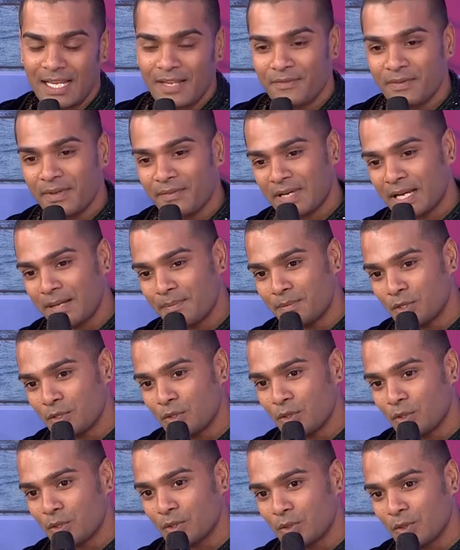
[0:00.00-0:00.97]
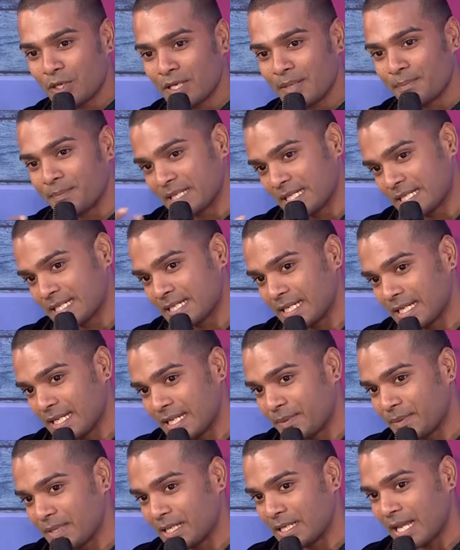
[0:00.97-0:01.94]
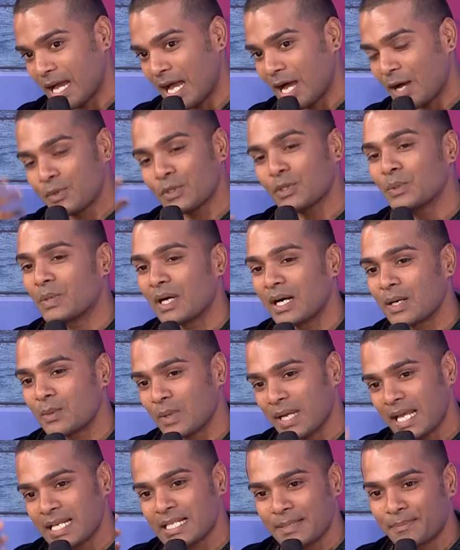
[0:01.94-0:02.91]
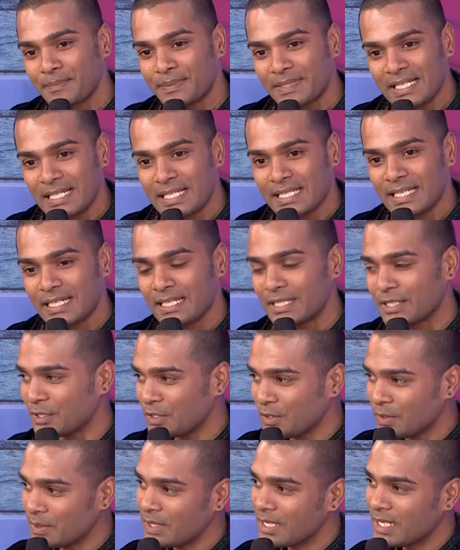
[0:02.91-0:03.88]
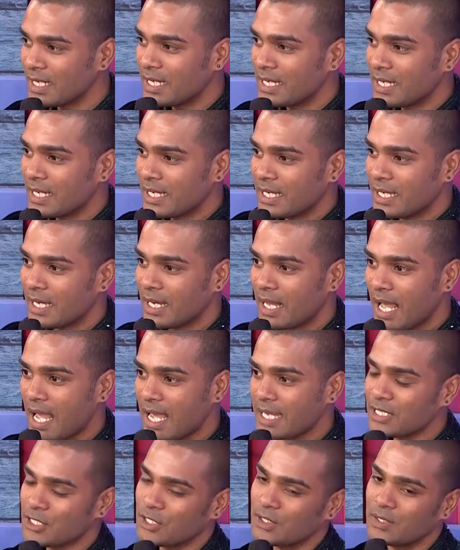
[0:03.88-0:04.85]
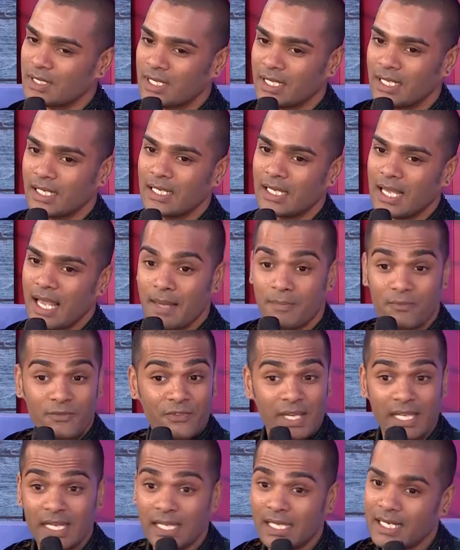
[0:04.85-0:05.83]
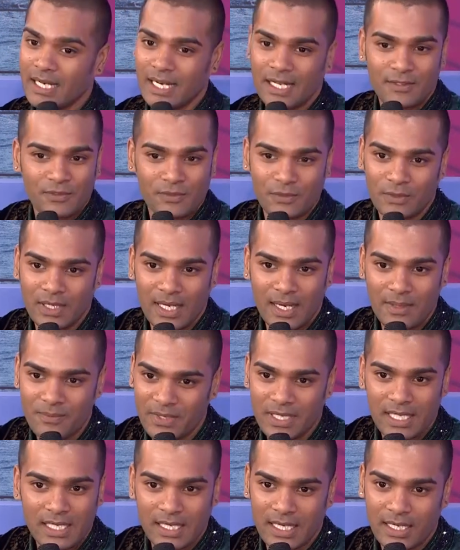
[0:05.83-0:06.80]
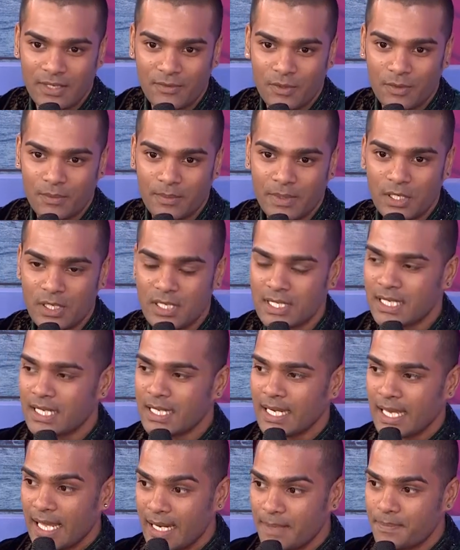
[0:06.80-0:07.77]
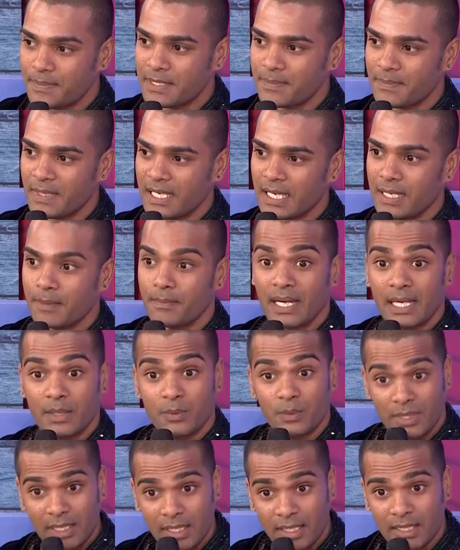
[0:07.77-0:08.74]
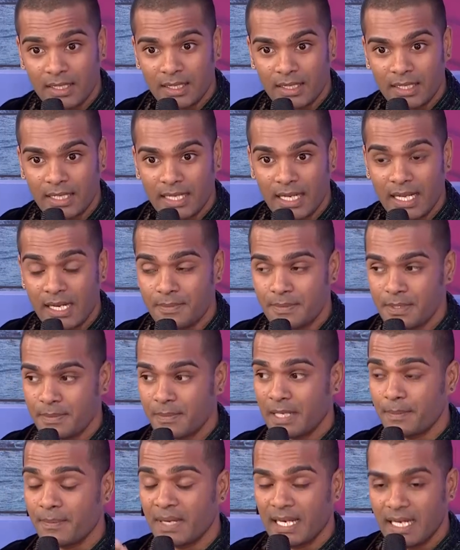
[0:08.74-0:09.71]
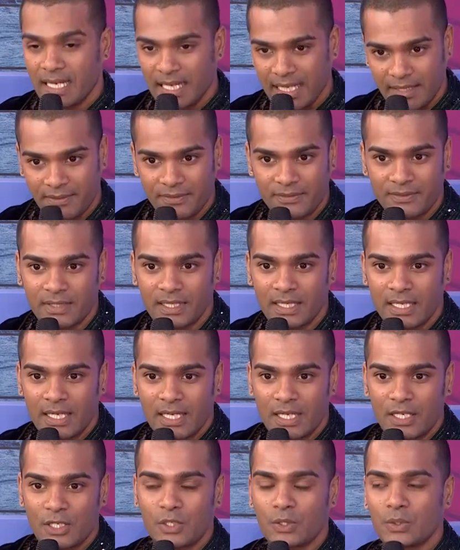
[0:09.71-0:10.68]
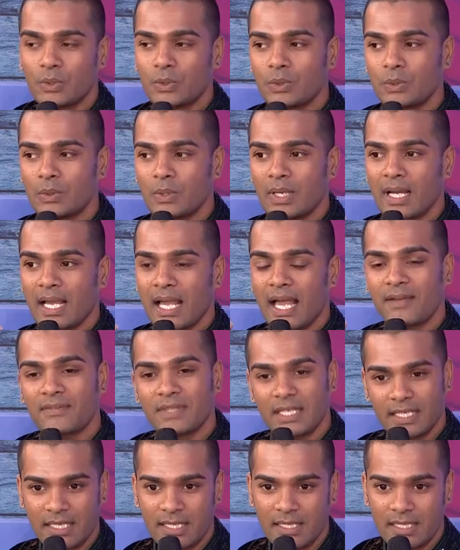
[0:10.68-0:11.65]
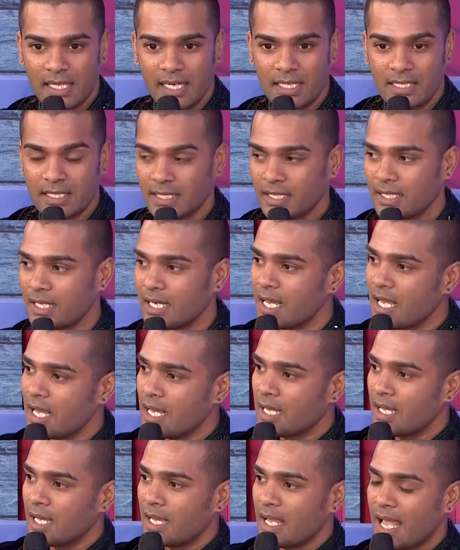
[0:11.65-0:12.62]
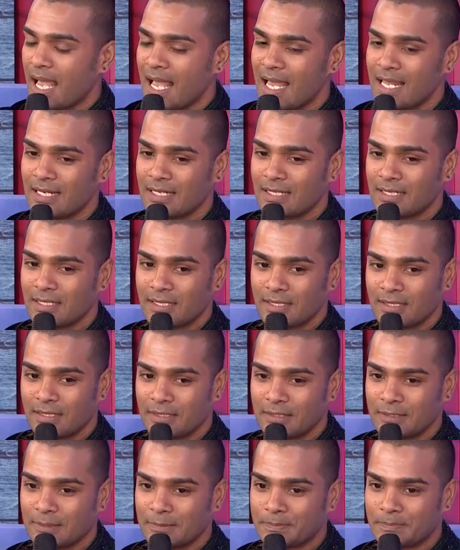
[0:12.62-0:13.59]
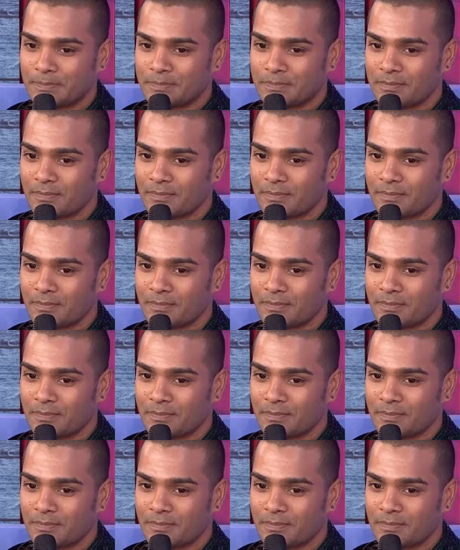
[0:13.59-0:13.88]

we have come to know you on a personal level, how you are as a person. You know, I should really, I'm very grateful. I'm very grateful because it helps me in my work, it helps me in my life to have that interaction. And um,